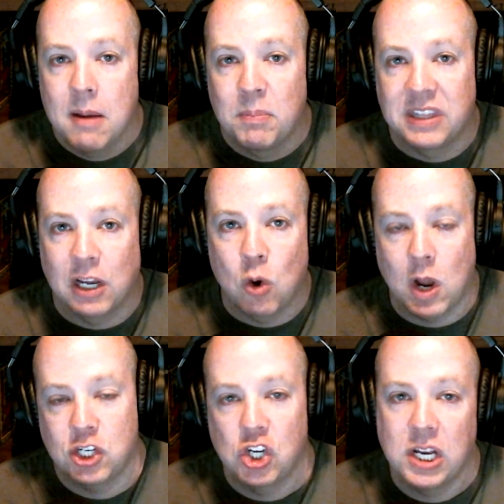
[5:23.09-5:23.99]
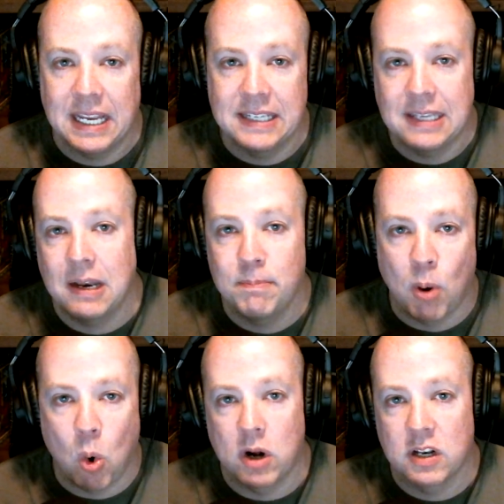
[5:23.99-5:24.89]
But the question, is it
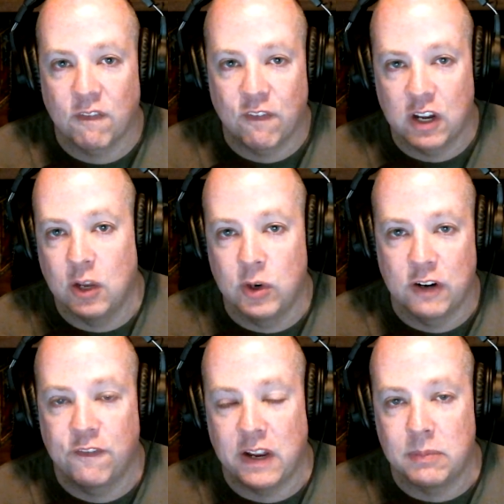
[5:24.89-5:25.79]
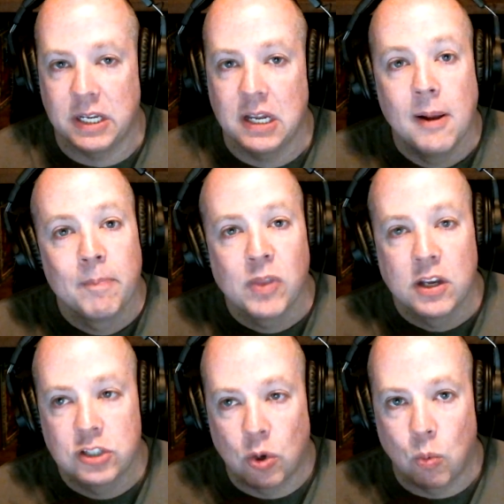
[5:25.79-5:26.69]
important for you and your family
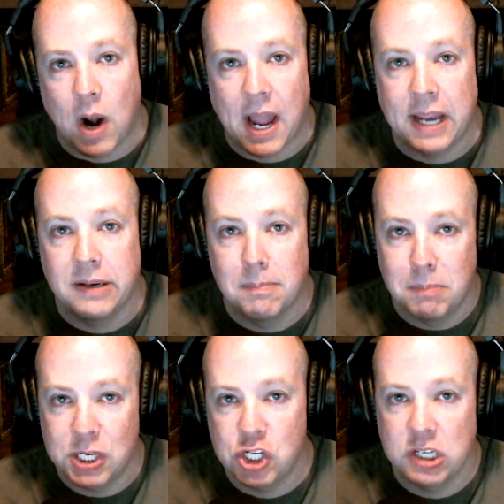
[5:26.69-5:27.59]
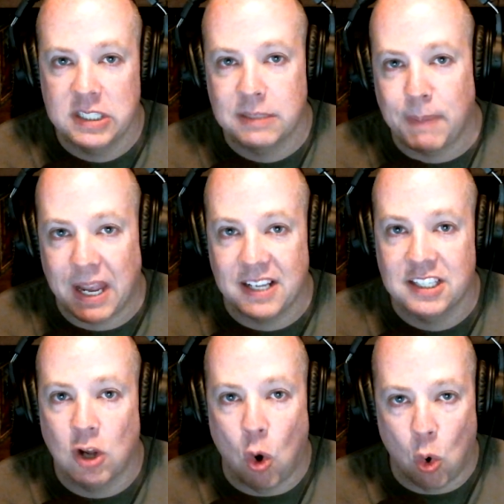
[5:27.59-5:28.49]
to ride Mission
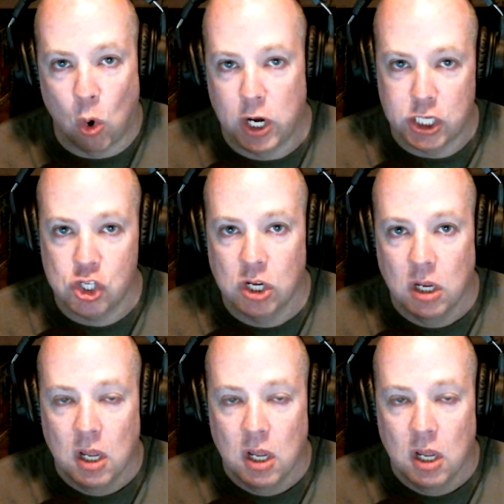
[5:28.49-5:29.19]
Space Orange?